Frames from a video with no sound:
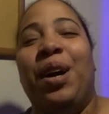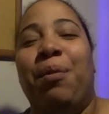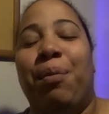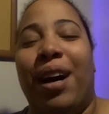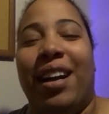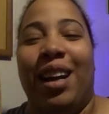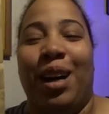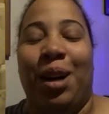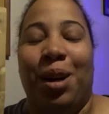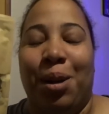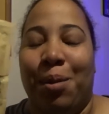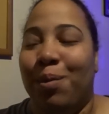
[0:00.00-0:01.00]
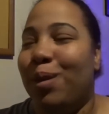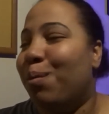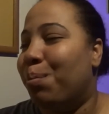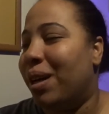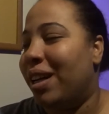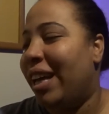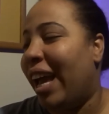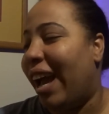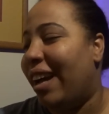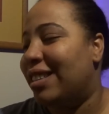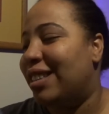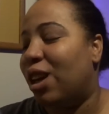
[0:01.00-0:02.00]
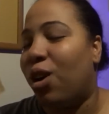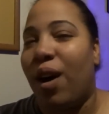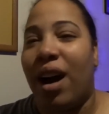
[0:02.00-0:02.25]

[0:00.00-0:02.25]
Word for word: But yeah, so